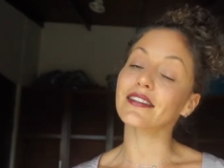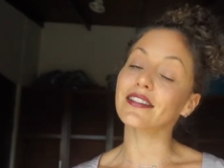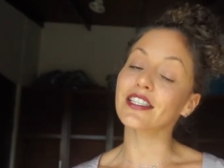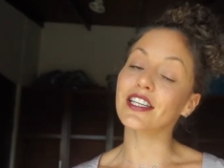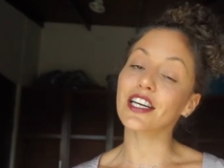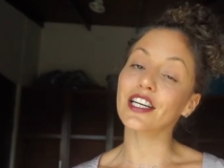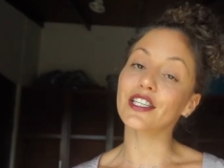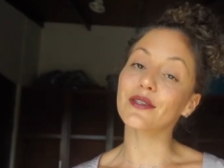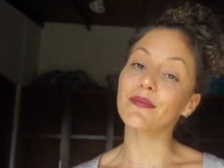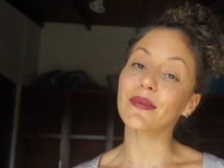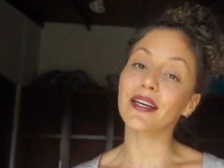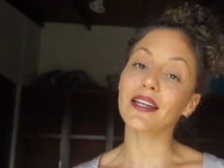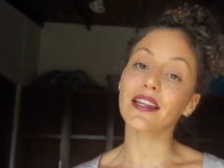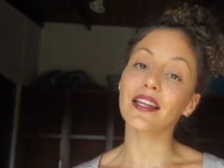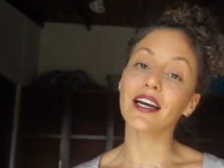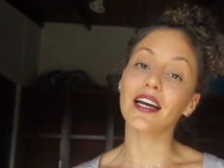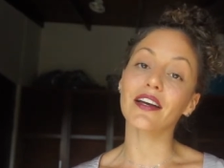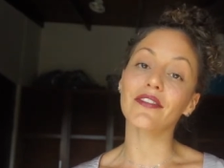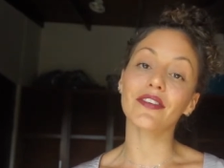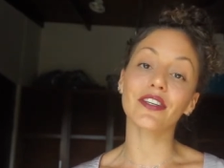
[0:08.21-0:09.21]
changed my
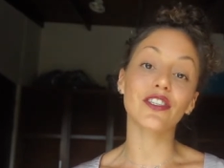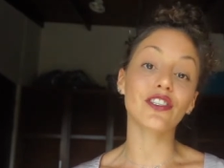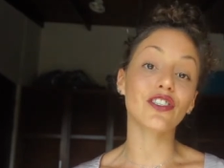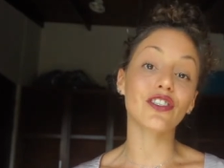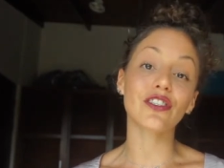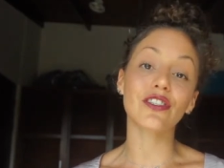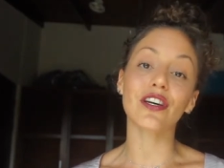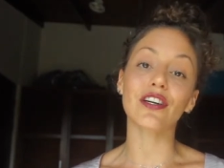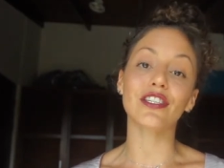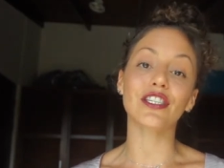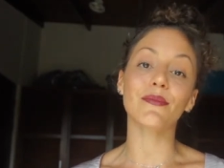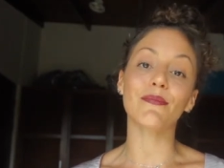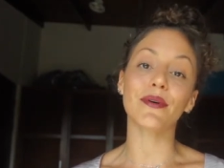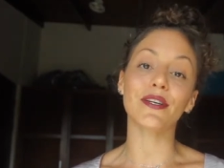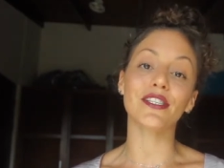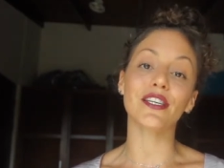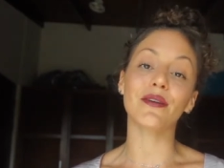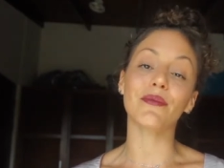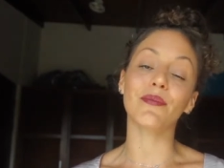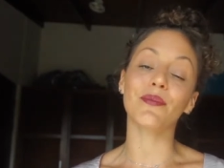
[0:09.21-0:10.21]
life in such a
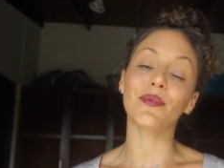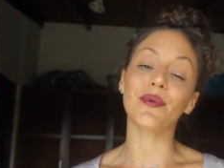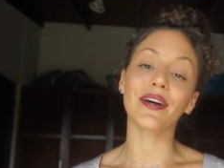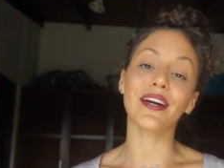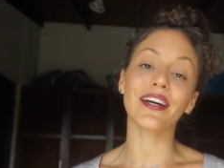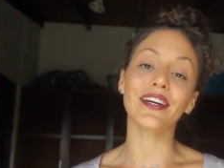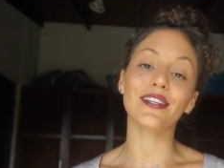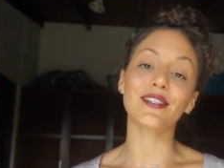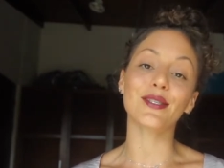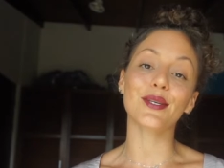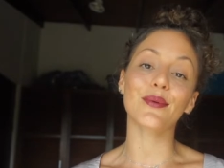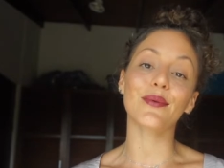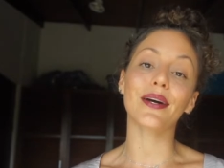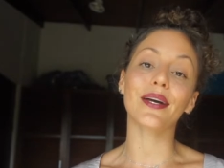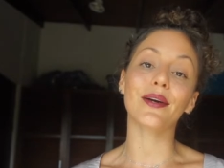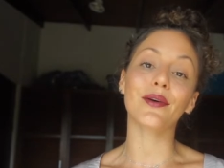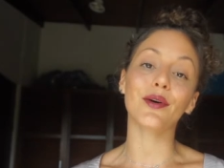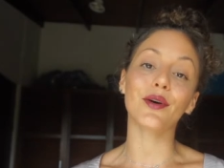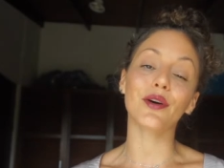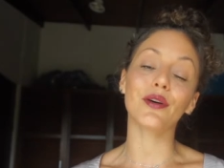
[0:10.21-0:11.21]
positive way so
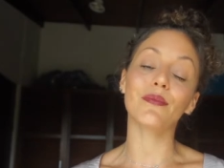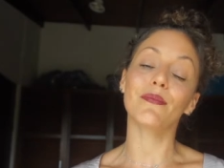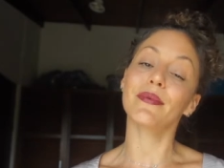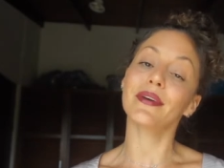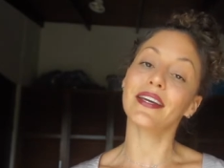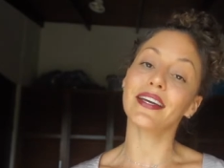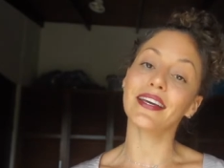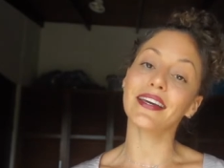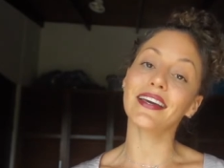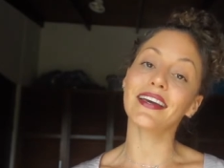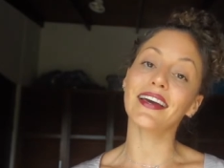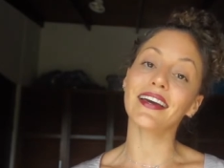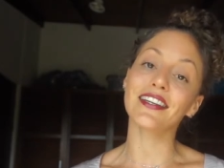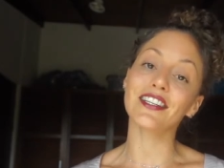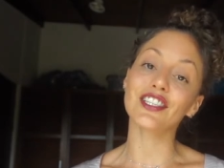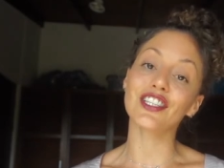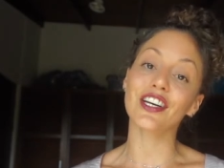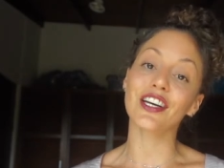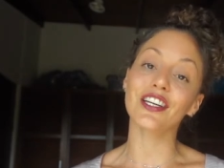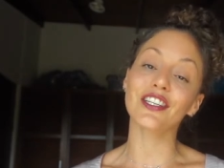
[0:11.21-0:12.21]
I hope it
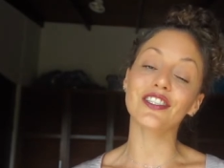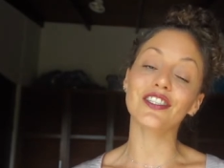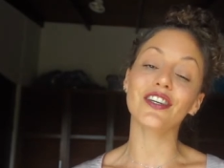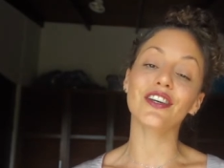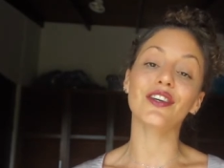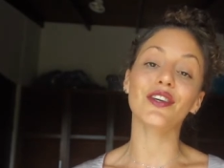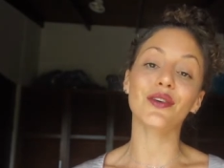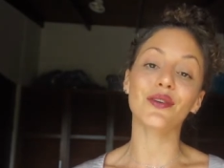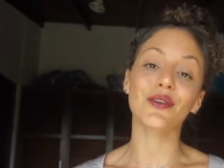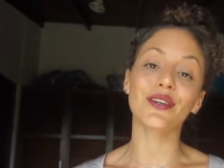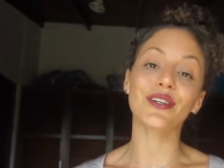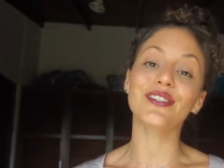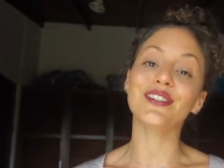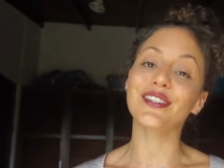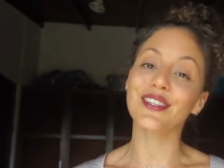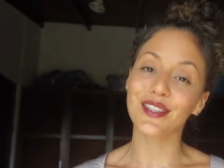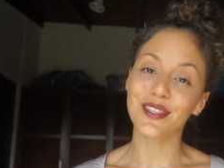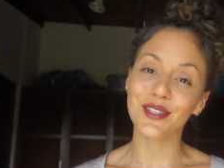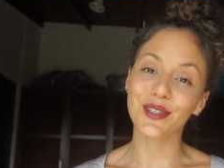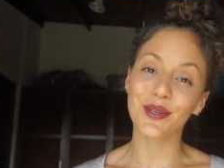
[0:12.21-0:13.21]
can change yours
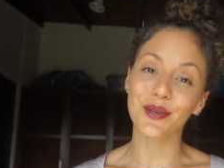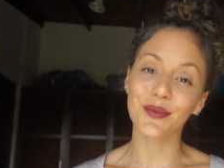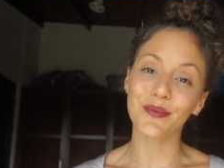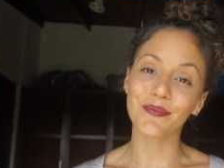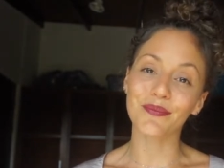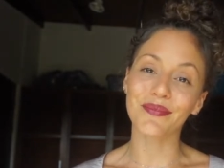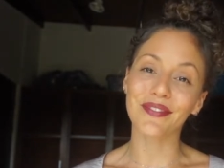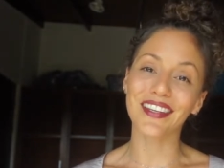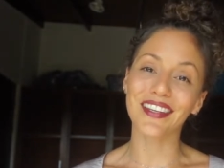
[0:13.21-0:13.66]
too.